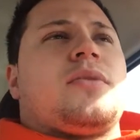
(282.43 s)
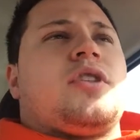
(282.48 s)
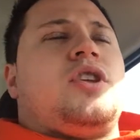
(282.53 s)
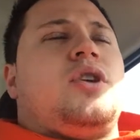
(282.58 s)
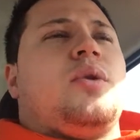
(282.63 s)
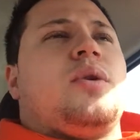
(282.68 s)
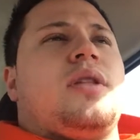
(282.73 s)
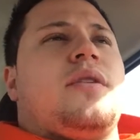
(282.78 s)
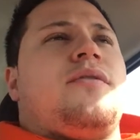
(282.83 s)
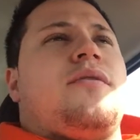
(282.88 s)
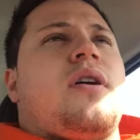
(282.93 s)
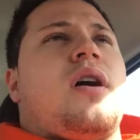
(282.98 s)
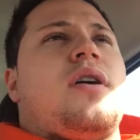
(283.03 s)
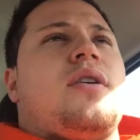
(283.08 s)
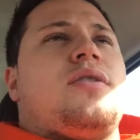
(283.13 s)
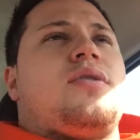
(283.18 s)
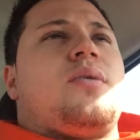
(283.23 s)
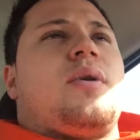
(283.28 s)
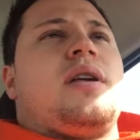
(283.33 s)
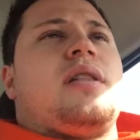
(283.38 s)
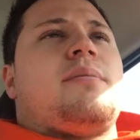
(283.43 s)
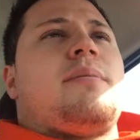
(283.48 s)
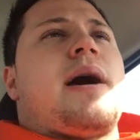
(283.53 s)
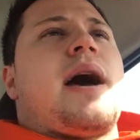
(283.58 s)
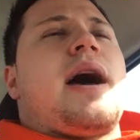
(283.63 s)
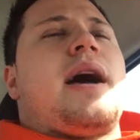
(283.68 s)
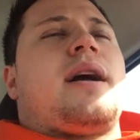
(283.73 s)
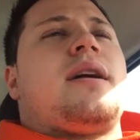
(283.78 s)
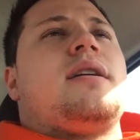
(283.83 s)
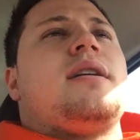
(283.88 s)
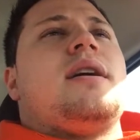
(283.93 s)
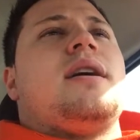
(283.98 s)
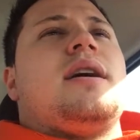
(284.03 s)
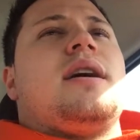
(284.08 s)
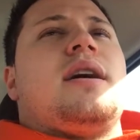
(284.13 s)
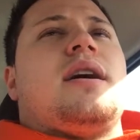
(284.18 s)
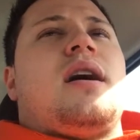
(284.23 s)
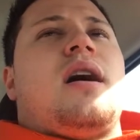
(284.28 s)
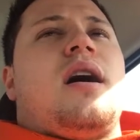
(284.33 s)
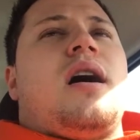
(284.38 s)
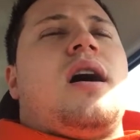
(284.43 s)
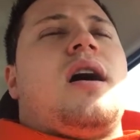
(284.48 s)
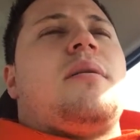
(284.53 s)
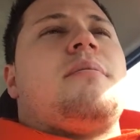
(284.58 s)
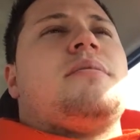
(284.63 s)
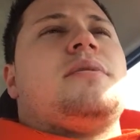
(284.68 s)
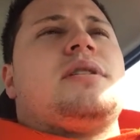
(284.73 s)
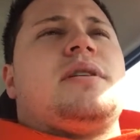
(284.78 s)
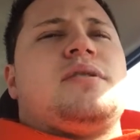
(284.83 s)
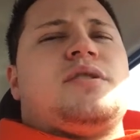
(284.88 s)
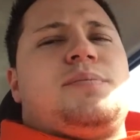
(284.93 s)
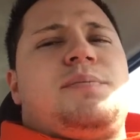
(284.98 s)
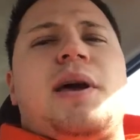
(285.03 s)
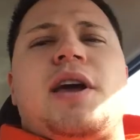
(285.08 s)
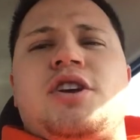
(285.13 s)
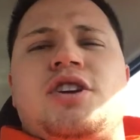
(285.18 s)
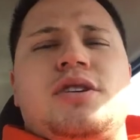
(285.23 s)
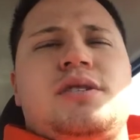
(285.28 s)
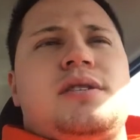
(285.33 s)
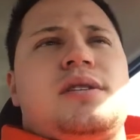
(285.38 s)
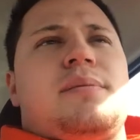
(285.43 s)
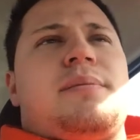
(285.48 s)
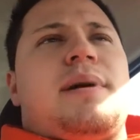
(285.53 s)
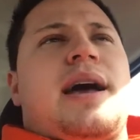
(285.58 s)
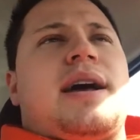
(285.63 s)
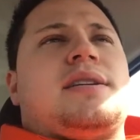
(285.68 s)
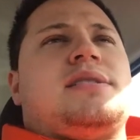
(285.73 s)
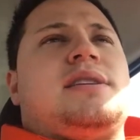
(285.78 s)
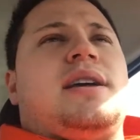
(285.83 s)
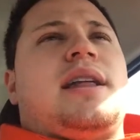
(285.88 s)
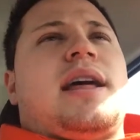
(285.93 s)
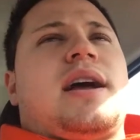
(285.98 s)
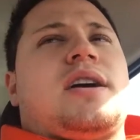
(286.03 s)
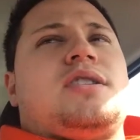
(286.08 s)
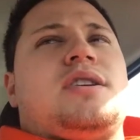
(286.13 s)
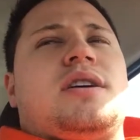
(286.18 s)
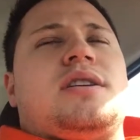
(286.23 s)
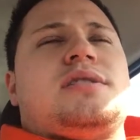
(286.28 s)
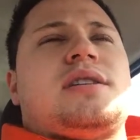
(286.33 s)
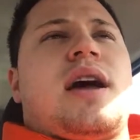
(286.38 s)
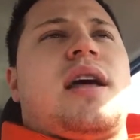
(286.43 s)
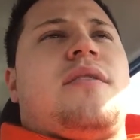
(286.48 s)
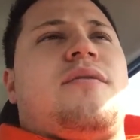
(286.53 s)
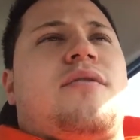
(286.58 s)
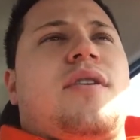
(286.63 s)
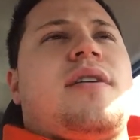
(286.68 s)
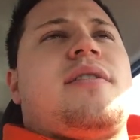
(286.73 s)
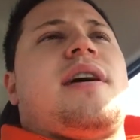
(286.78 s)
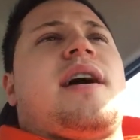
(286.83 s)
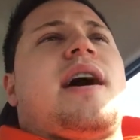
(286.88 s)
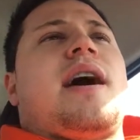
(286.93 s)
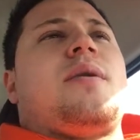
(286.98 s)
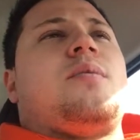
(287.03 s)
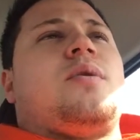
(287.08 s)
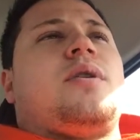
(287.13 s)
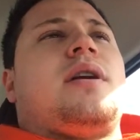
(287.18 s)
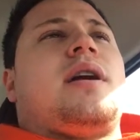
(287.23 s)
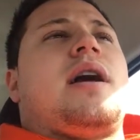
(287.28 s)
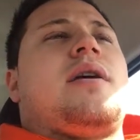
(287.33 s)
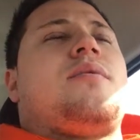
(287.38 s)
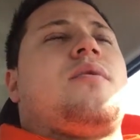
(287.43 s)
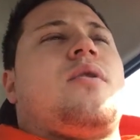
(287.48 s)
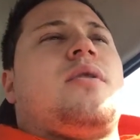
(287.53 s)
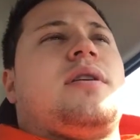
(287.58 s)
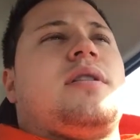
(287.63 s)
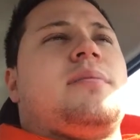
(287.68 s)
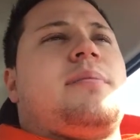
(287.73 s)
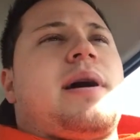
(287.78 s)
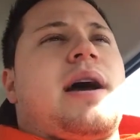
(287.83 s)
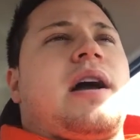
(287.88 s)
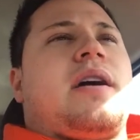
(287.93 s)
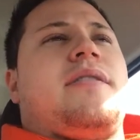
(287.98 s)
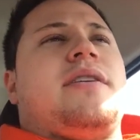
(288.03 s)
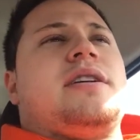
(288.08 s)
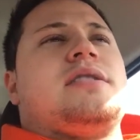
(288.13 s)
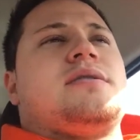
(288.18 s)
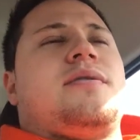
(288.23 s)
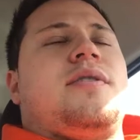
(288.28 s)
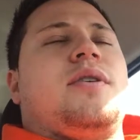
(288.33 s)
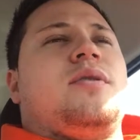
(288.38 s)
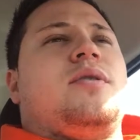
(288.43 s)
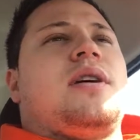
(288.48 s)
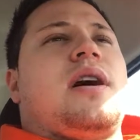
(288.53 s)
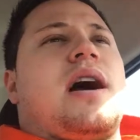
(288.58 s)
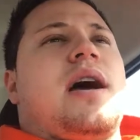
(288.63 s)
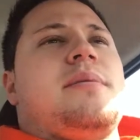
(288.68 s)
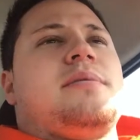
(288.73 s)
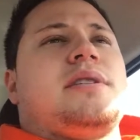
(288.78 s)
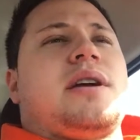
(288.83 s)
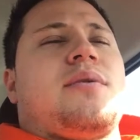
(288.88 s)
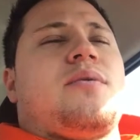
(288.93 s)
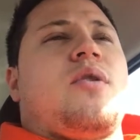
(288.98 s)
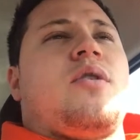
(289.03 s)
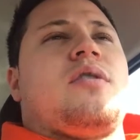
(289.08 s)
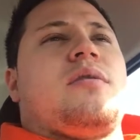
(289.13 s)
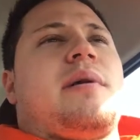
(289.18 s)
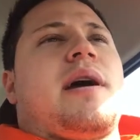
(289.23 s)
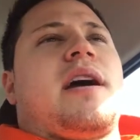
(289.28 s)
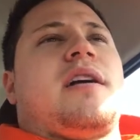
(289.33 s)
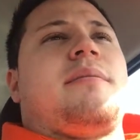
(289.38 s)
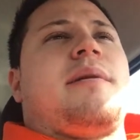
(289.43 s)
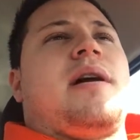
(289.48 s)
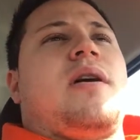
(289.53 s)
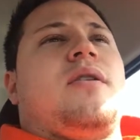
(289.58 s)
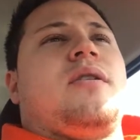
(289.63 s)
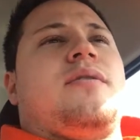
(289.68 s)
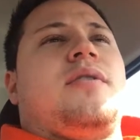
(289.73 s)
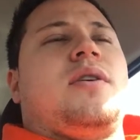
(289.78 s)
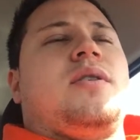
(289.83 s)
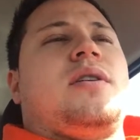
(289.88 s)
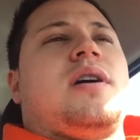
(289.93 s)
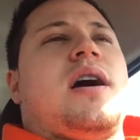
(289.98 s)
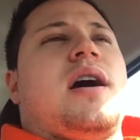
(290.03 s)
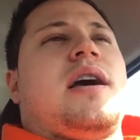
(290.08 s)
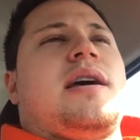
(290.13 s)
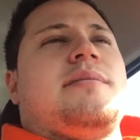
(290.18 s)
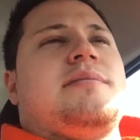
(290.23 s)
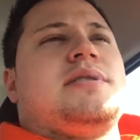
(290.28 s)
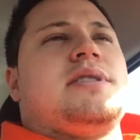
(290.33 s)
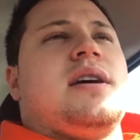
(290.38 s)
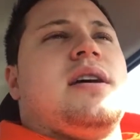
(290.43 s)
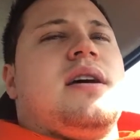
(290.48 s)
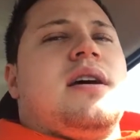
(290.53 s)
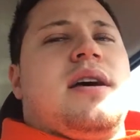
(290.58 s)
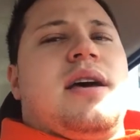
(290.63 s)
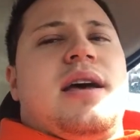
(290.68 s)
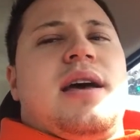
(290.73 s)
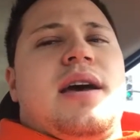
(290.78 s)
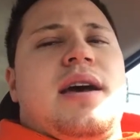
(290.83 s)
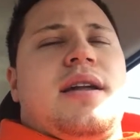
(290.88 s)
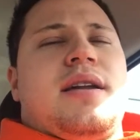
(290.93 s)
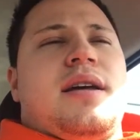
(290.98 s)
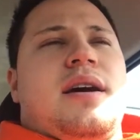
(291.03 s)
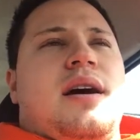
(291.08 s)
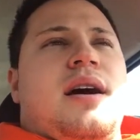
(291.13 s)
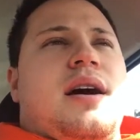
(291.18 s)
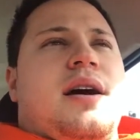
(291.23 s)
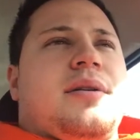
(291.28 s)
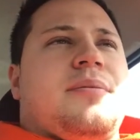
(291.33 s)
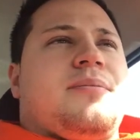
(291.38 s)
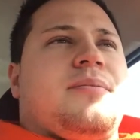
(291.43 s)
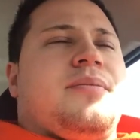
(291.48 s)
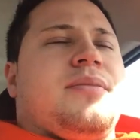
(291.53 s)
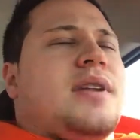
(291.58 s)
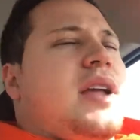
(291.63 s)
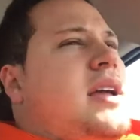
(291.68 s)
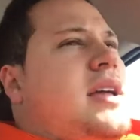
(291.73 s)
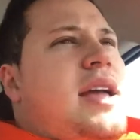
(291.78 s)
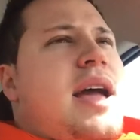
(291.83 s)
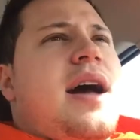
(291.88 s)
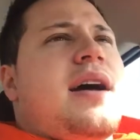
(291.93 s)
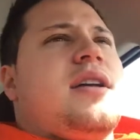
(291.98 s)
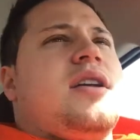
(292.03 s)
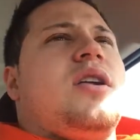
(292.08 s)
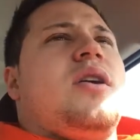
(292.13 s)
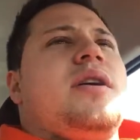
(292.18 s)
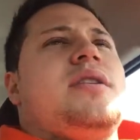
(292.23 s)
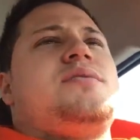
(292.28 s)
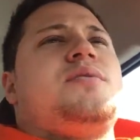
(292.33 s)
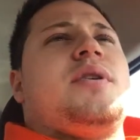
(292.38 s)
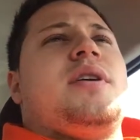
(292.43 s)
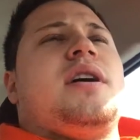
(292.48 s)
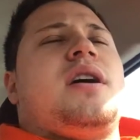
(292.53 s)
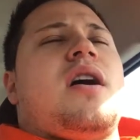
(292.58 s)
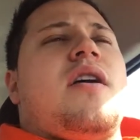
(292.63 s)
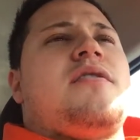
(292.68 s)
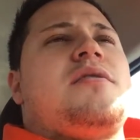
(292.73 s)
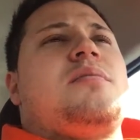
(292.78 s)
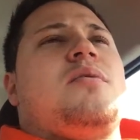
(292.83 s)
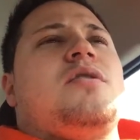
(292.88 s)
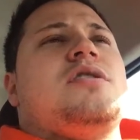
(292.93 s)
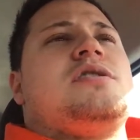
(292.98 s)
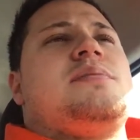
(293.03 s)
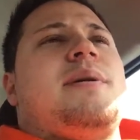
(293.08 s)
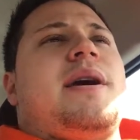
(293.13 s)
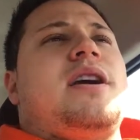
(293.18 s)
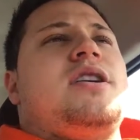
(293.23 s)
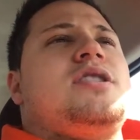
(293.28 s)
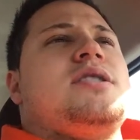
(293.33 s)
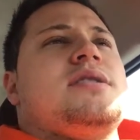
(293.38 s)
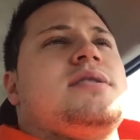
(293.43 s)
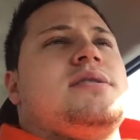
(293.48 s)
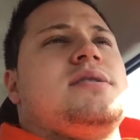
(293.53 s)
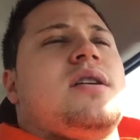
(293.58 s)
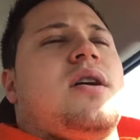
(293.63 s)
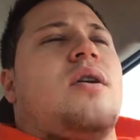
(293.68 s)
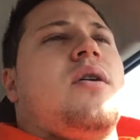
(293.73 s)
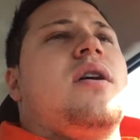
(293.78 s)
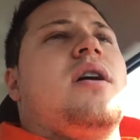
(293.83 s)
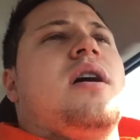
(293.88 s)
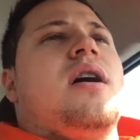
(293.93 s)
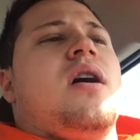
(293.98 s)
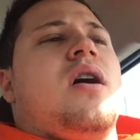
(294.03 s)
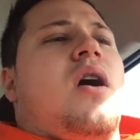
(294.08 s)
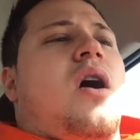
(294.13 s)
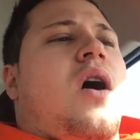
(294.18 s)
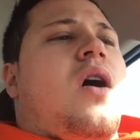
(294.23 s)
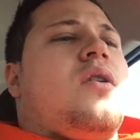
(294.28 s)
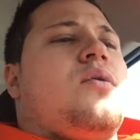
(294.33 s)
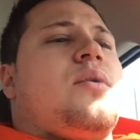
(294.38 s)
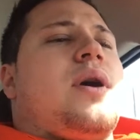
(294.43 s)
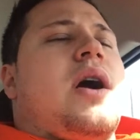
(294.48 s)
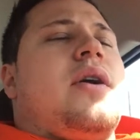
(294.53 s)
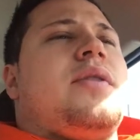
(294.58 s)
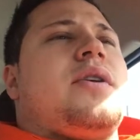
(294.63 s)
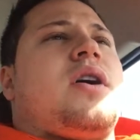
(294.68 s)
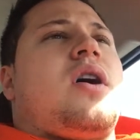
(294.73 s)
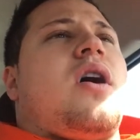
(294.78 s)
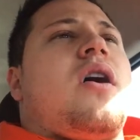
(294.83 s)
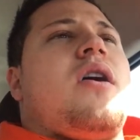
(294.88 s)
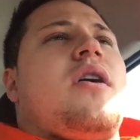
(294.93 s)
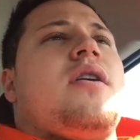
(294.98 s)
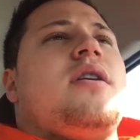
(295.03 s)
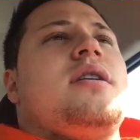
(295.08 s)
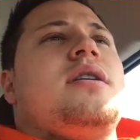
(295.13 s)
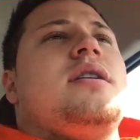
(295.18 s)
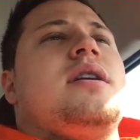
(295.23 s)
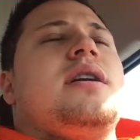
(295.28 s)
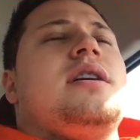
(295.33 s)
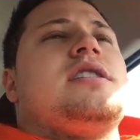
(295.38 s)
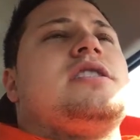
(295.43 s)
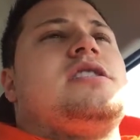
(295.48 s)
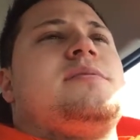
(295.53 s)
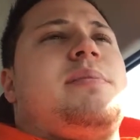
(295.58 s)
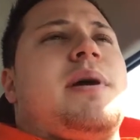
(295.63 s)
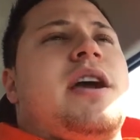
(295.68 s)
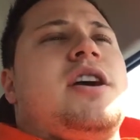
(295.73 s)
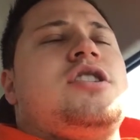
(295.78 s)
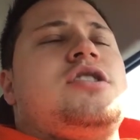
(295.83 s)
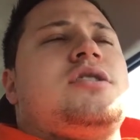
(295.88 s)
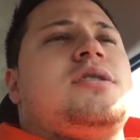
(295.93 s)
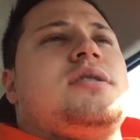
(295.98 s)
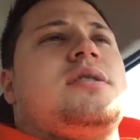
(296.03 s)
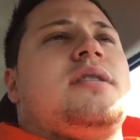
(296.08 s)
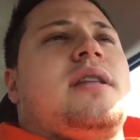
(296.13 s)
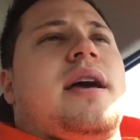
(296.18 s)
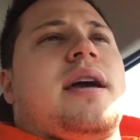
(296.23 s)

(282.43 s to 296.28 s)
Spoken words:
2 in the front, 3 in the back. It was spacious in the back seat actually, because I had a friend that had one, and I rode in the back of his a few times, and I rode in the back of my own a few times. And yeah, it's really comfortable and spacious. So all around the car, space,